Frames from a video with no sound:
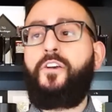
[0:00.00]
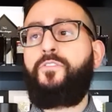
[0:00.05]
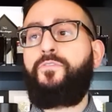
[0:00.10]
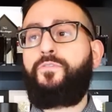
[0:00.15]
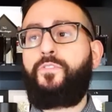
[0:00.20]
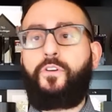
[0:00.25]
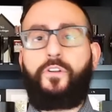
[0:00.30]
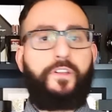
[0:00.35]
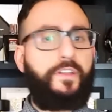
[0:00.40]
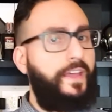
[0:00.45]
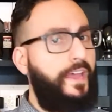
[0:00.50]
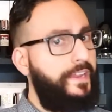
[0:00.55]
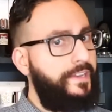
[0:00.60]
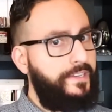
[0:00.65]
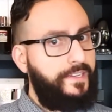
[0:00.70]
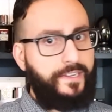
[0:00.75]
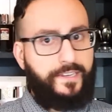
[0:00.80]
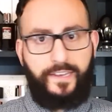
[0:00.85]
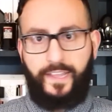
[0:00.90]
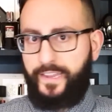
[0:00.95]
For a
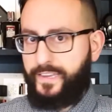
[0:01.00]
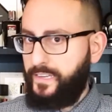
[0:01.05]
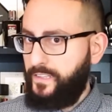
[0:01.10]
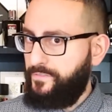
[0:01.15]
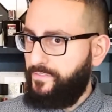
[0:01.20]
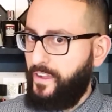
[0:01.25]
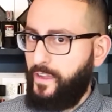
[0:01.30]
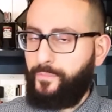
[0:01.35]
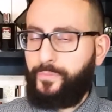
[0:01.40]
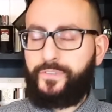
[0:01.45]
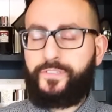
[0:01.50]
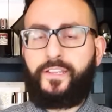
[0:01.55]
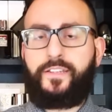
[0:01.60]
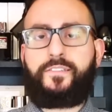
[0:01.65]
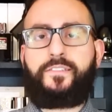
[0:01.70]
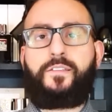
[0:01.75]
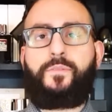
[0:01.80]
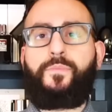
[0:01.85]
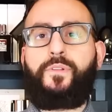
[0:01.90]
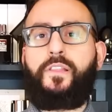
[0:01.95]

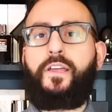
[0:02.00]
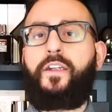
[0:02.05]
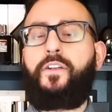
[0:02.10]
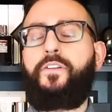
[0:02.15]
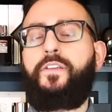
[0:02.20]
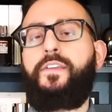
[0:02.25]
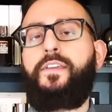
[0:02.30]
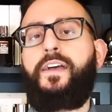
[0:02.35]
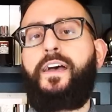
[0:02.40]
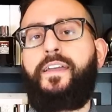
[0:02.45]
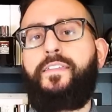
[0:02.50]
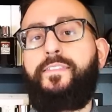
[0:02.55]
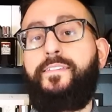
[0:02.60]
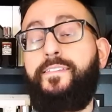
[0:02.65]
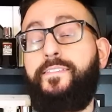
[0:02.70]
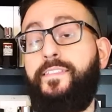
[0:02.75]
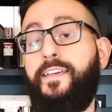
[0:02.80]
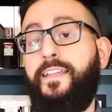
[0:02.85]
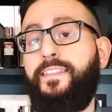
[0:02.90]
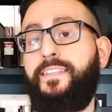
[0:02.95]
90-95% similarity, I
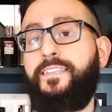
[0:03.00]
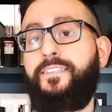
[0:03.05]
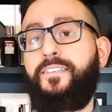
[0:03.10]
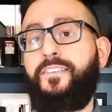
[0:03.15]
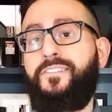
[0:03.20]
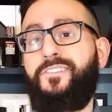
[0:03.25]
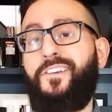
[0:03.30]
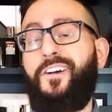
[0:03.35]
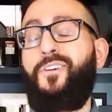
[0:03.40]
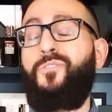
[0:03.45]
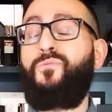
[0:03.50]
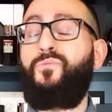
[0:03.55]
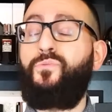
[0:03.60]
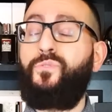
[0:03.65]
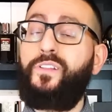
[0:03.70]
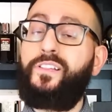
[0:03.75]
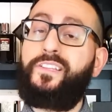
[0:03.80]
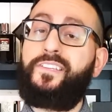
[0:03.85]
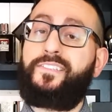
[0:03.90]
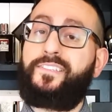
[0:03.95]
think that this is a
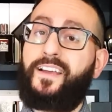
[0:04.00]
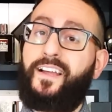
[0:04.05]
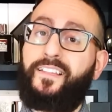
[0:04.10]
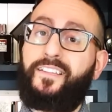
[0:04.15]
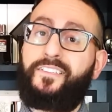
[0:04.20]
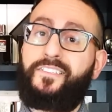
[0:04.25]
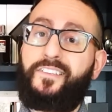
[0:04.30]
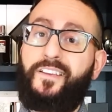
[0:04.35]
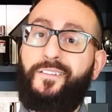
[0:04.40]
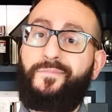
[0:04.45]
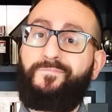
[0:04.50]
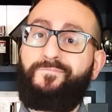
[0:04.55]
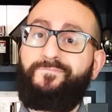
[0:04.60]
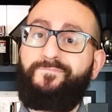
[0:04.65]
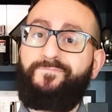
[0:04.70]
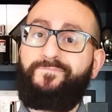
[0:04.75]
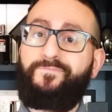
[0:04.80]
really solid scent.